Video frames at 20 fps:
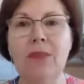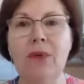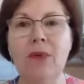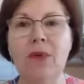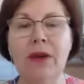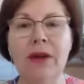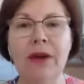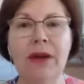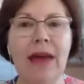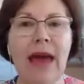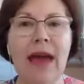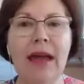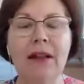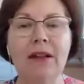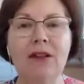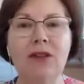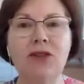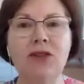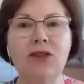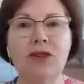or the
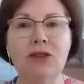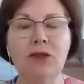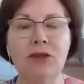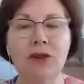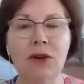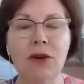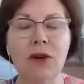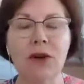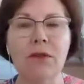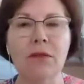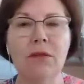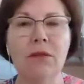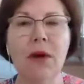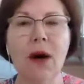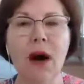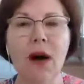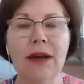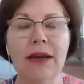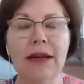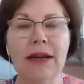cattle to
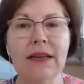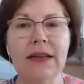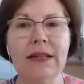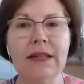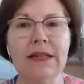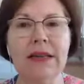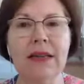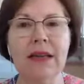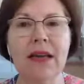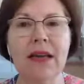market,